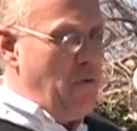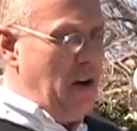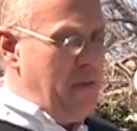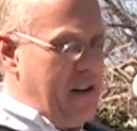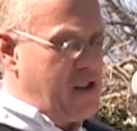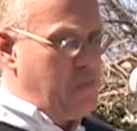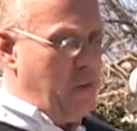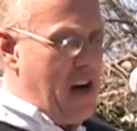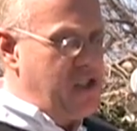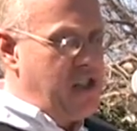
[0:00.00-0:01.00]
will be
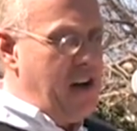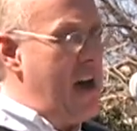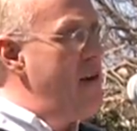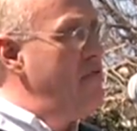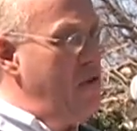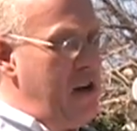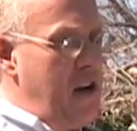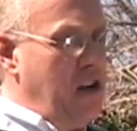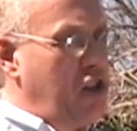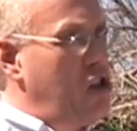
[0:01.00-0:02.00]
expressed in every
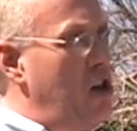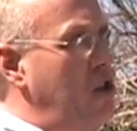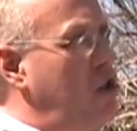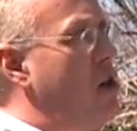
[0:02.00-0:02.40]
church,